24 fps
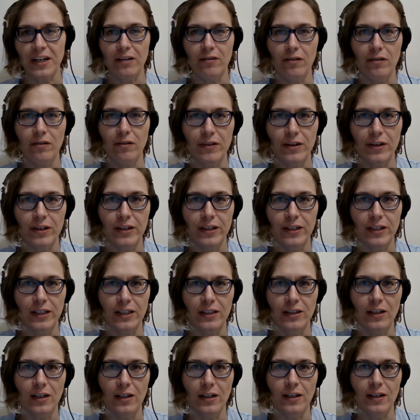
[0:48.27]
a very
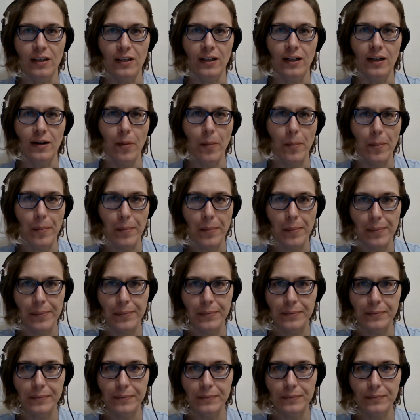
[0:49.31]
long,
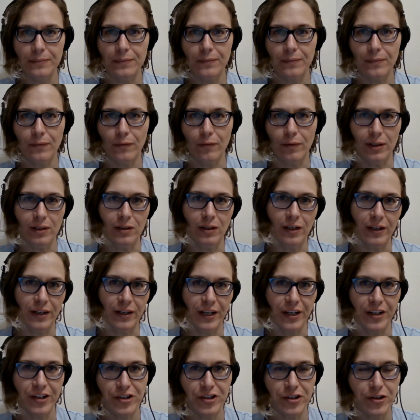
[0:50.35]
well,
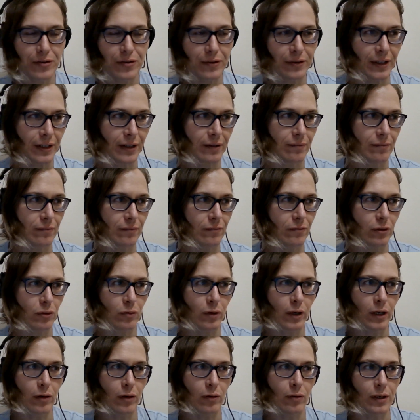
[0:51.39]
longish, like for
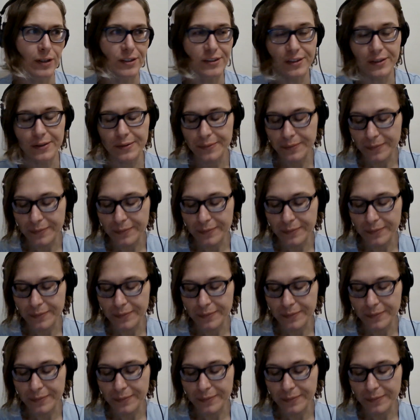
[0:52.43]
what it was,